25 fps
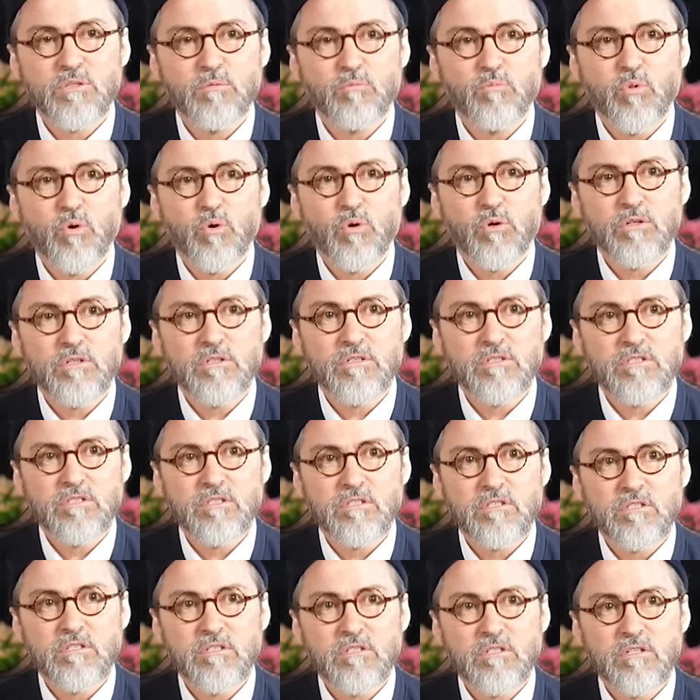important
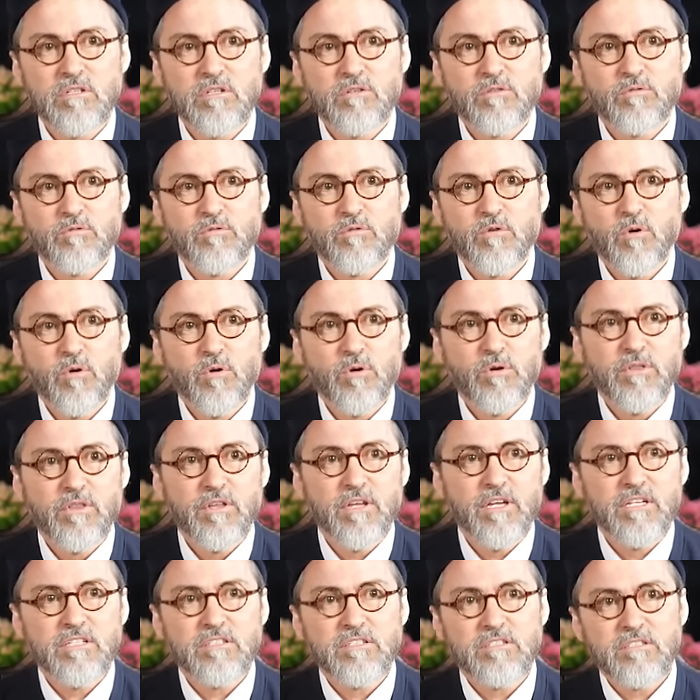for
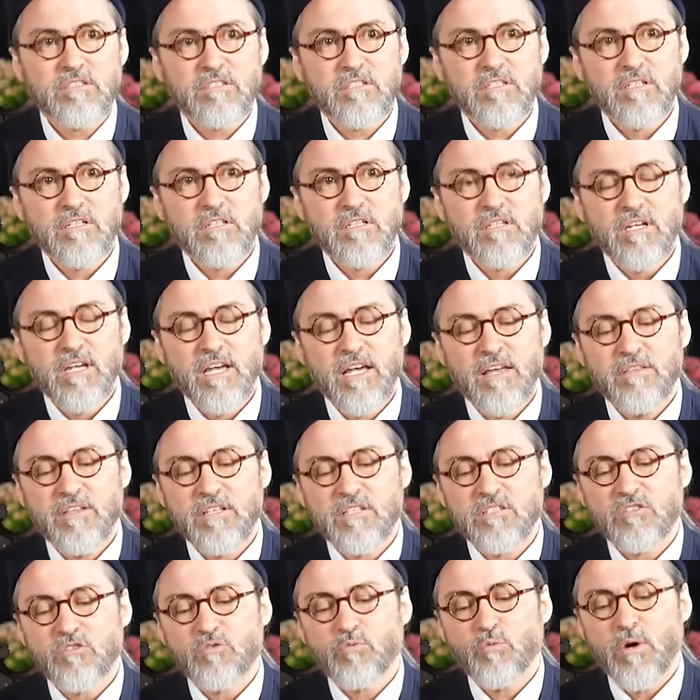this. And
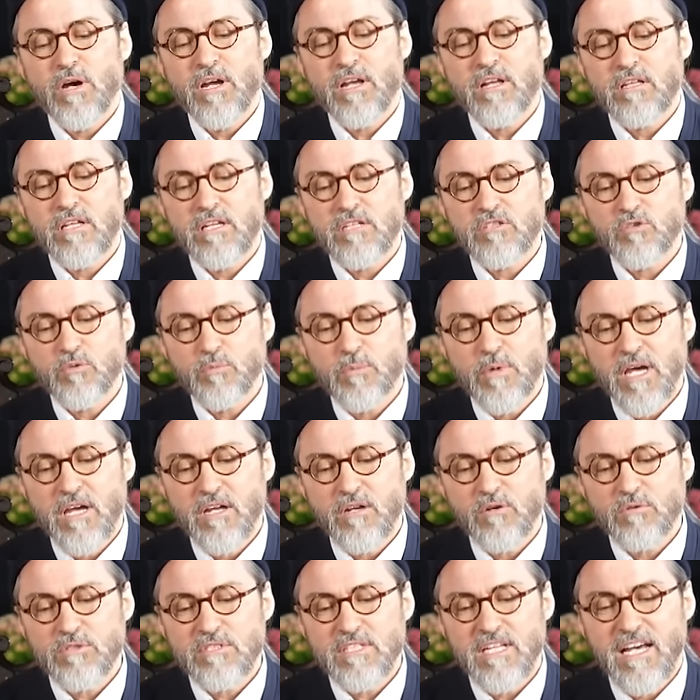this is why Allah
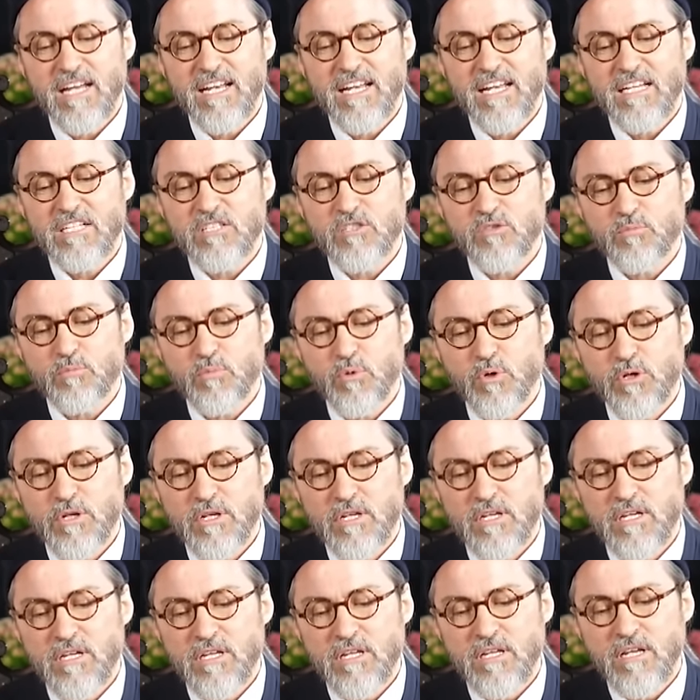subhanahu wa ta'ala has
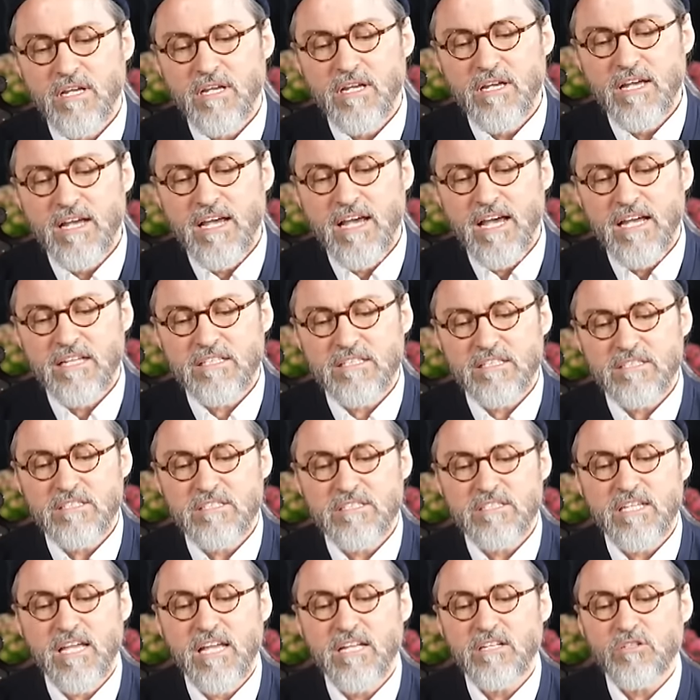put it at the
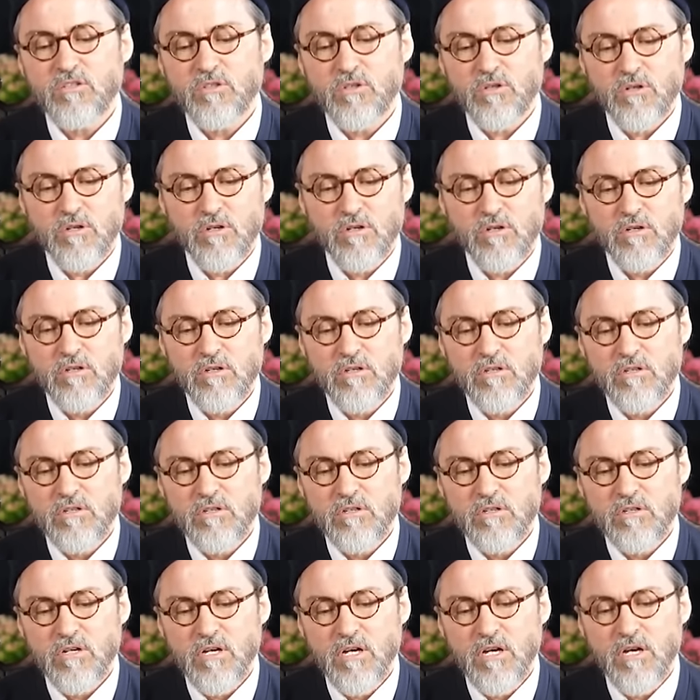center
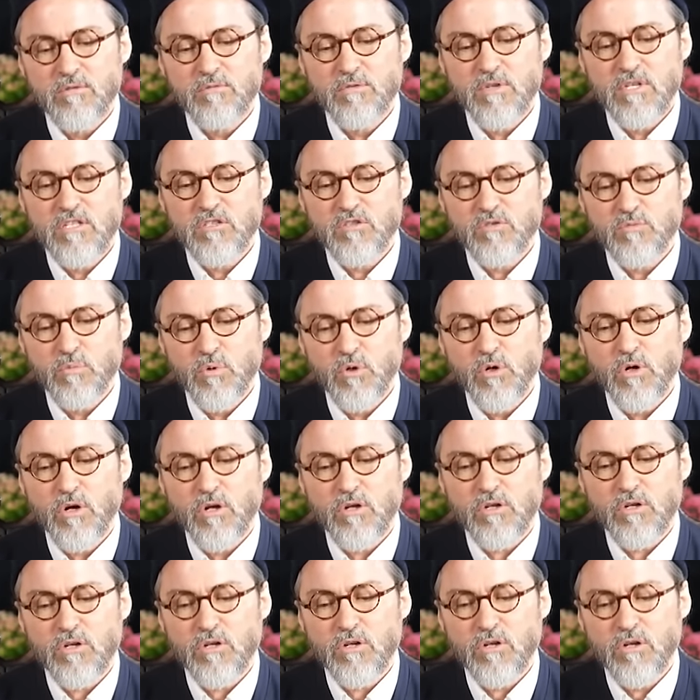of his
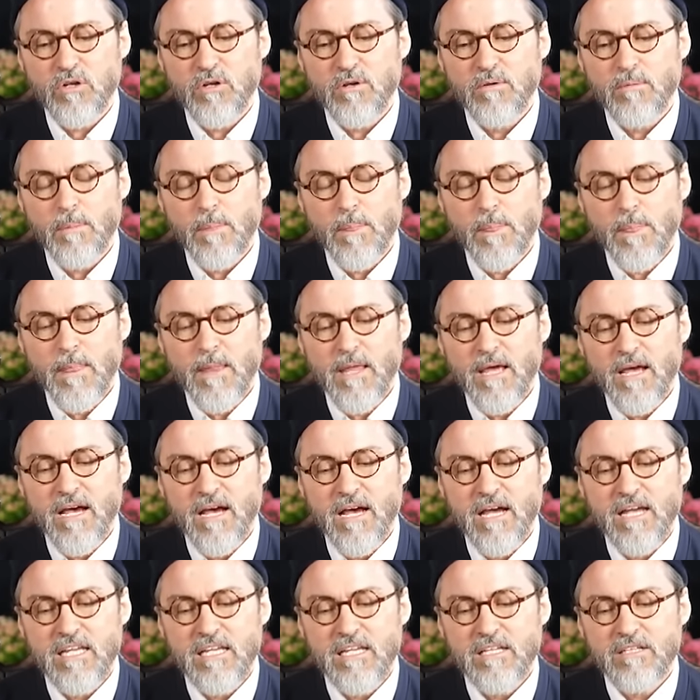book.
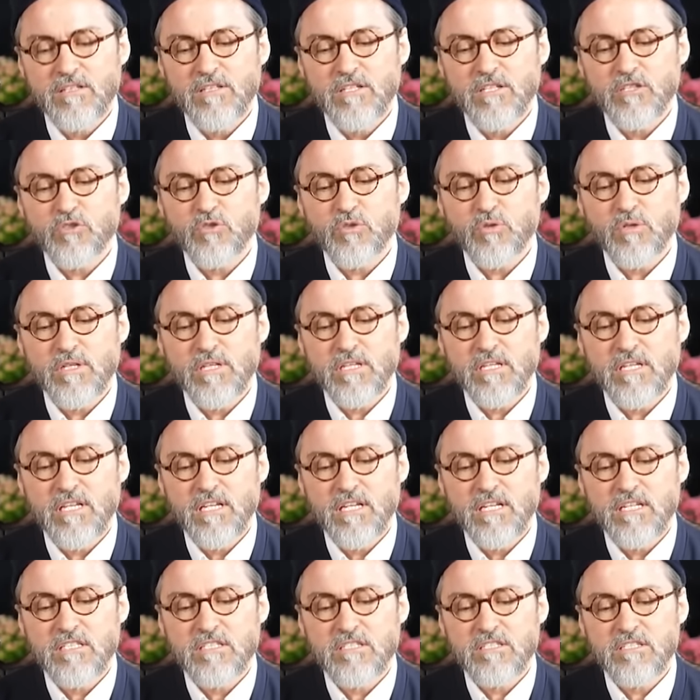It literally
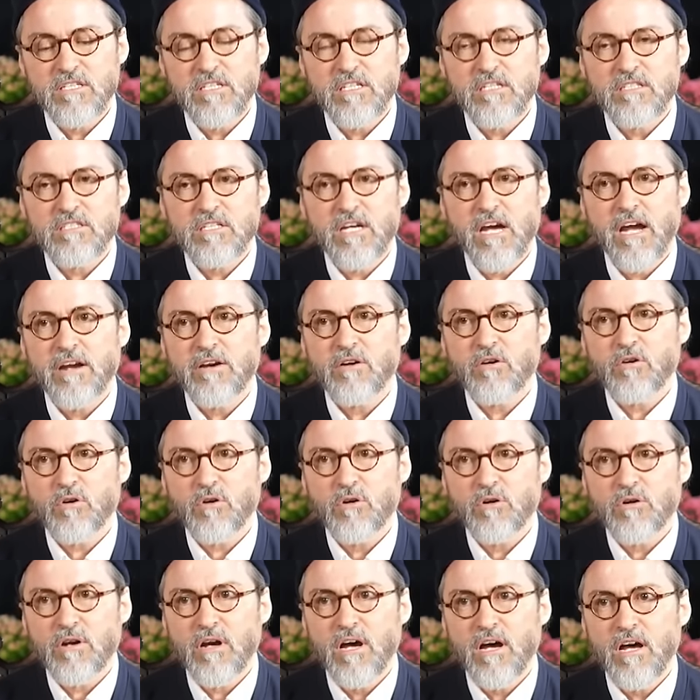is the entire
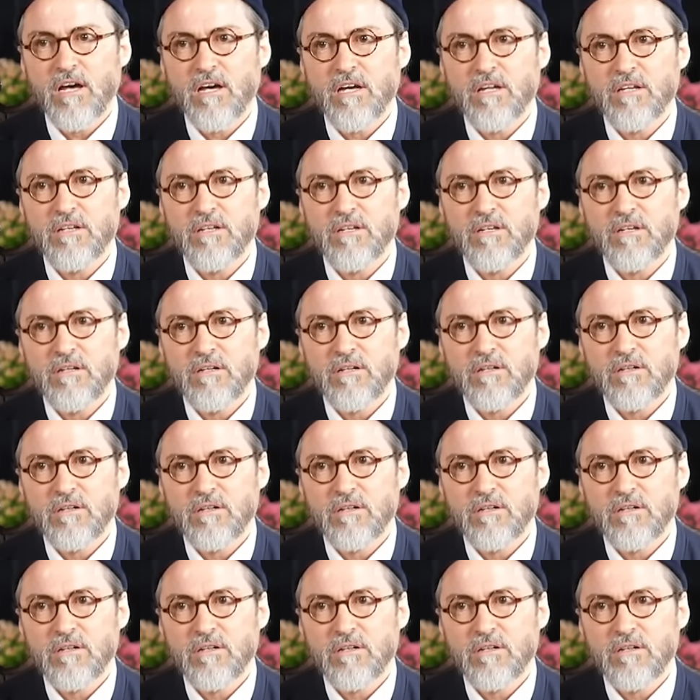Quran